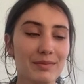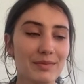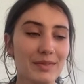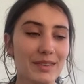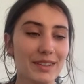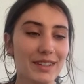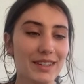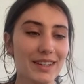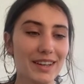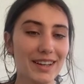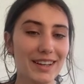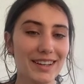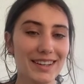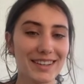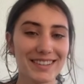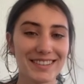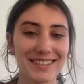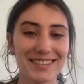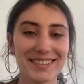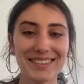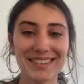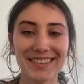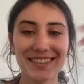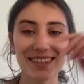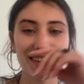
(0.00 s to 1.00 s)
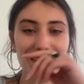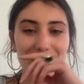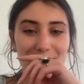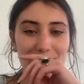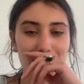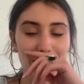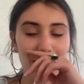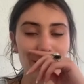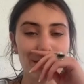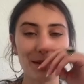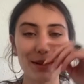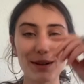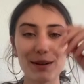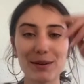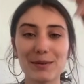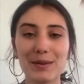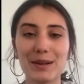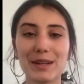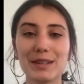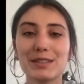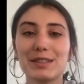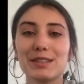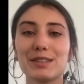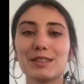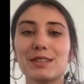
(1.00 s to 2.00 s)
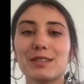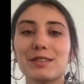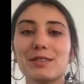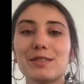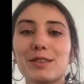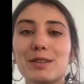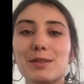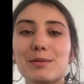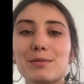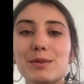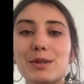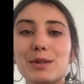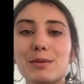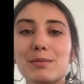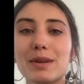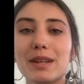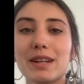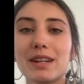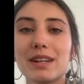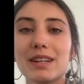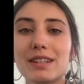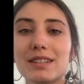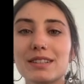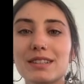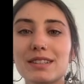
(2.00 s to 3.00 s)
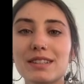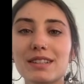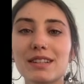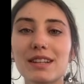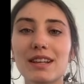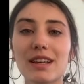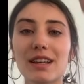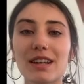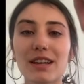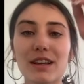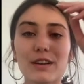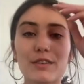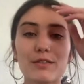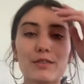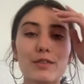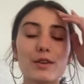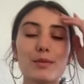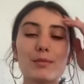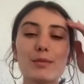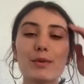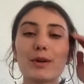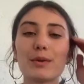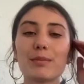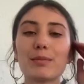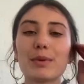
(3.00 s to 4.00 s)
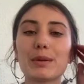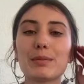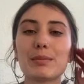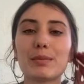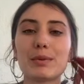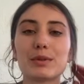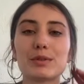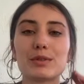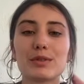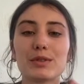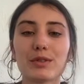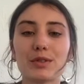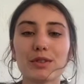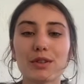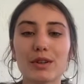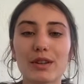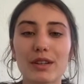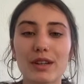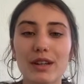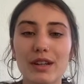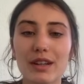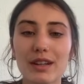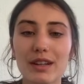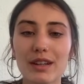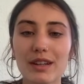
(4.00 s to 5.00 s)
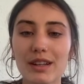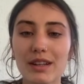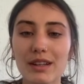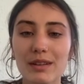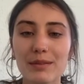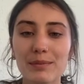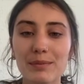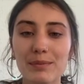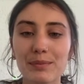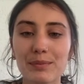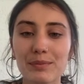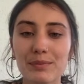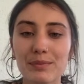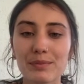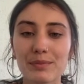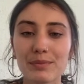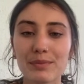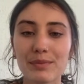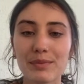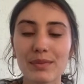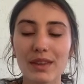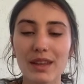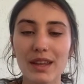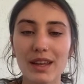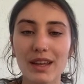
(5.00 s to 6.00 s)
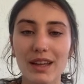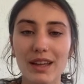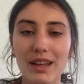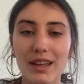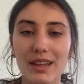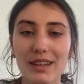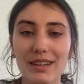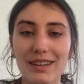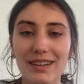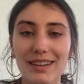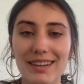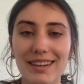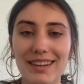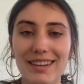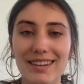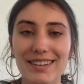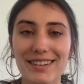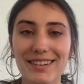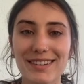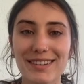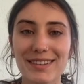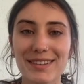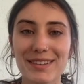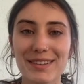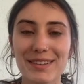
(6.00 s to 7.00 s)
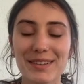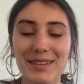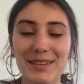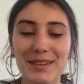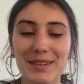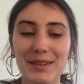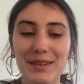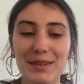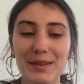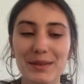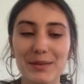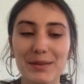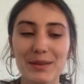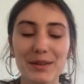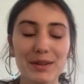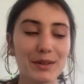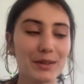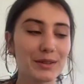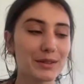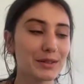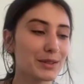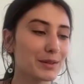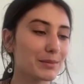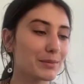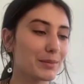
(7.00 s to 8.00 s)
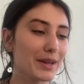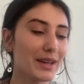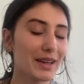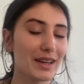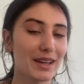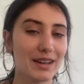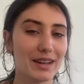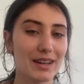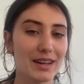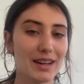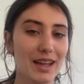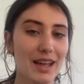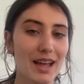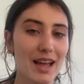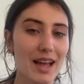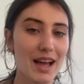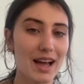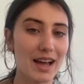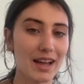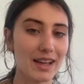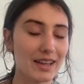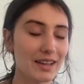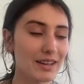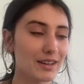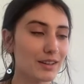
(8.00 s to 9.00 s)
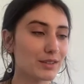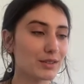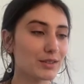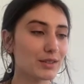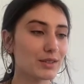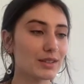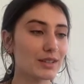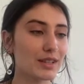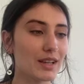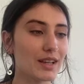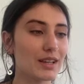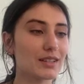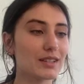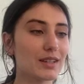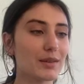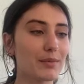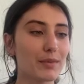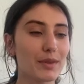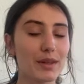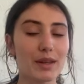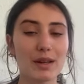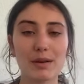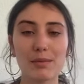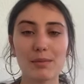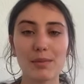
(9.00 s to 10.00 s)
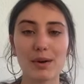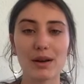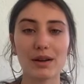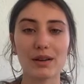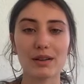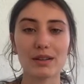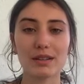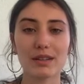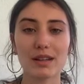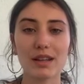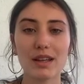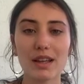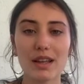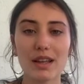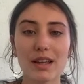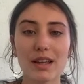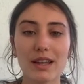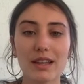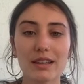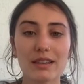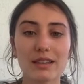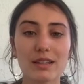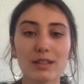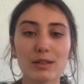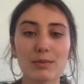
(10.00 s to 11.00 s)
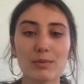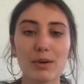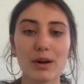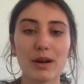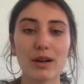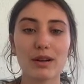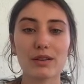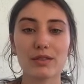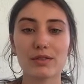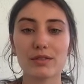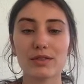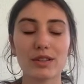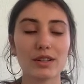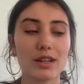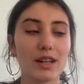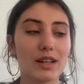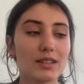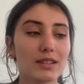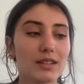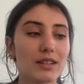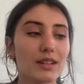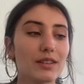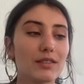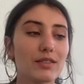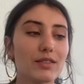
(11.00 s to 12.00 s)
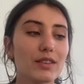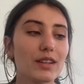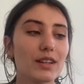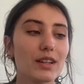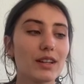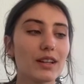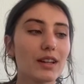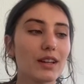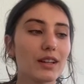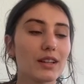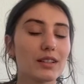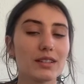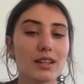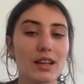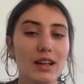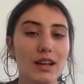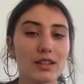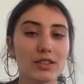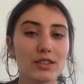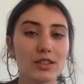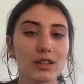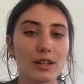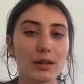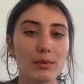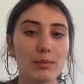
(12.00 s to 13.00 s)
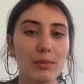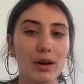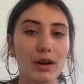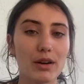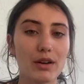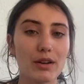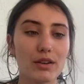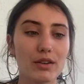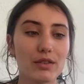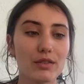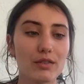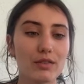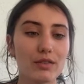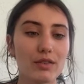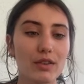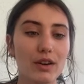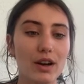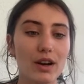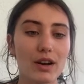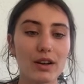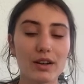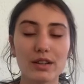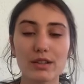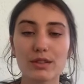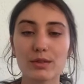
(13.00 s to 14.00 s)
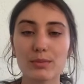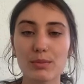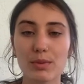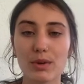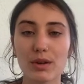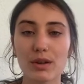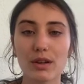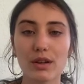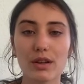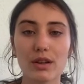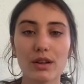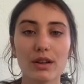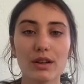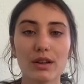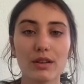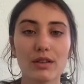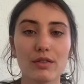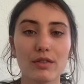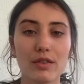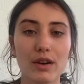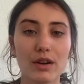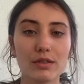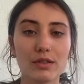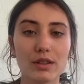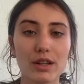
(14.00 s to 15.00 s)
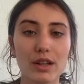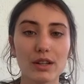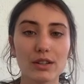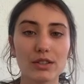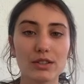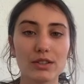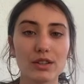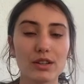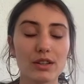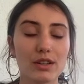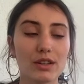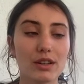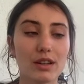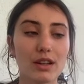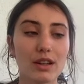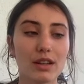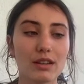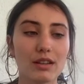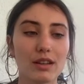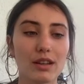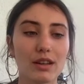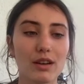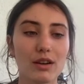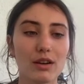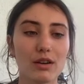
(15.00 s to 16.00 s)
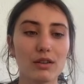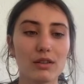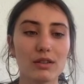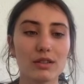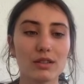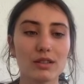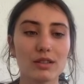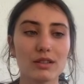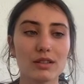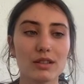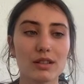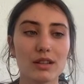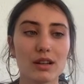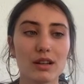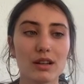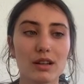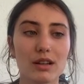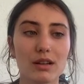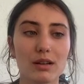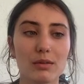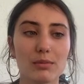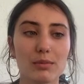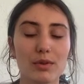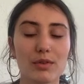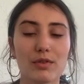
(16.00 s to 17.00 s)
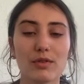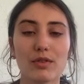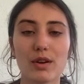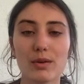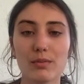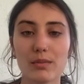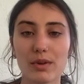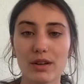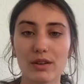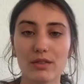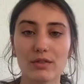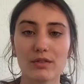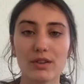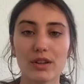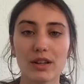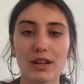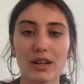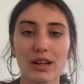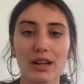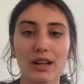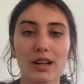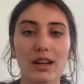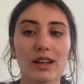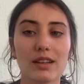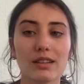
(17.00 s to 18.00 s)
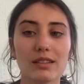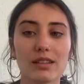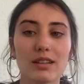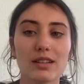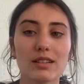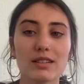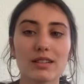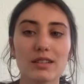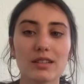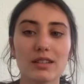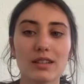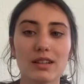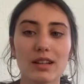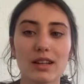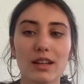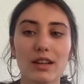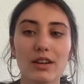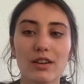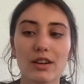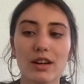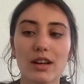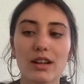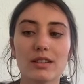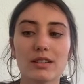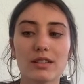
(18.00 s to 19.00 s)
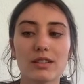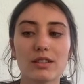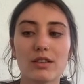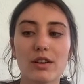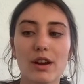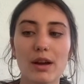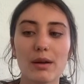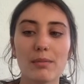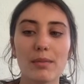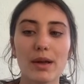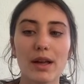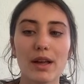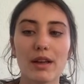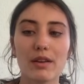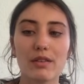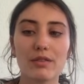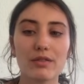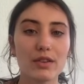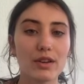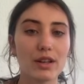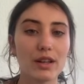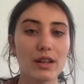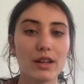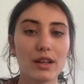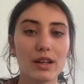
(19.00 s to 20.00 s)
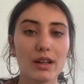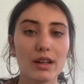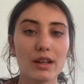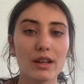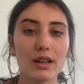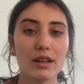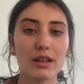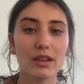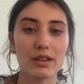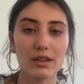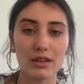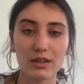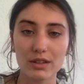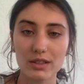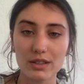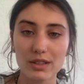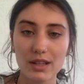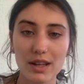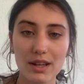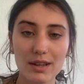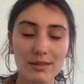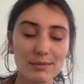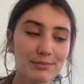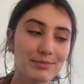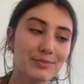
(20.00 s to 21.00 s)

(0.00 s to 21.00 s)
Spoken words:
Yeah, maybe I'll wait just a few more minutes for more people to join in, and then we're going to begin. I can also say something about this part of tonight's evening. It's actually part of Artist Book Foundation. They host a performative reading like this here on Instagram every Thursday